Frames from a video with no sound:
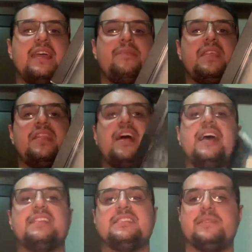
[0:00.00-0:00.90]
Am The
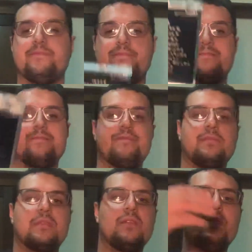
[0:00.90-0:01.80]
Night.
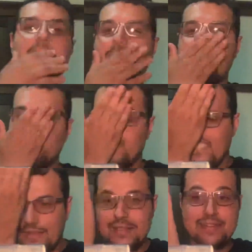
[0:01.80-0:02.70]
Wow,
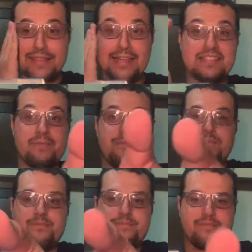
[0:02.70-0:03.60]
that's a...
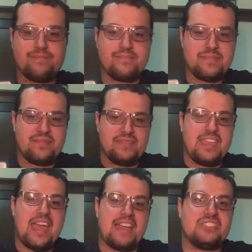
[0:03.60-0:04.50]

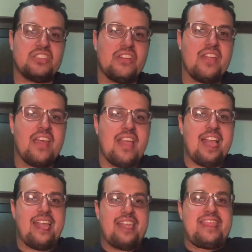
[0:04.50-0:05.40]
Yeah, so
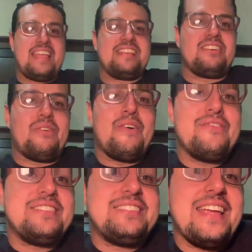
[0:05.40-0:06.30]
these are all
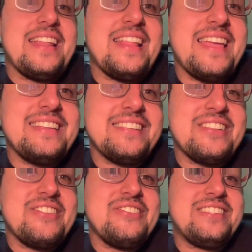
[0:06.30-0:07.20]
the CDs, these are the
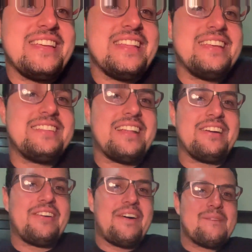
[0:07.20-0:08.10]
new CDs that I
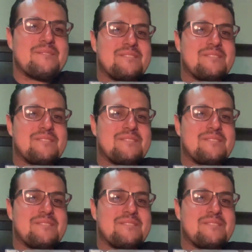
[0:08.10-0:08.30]
got.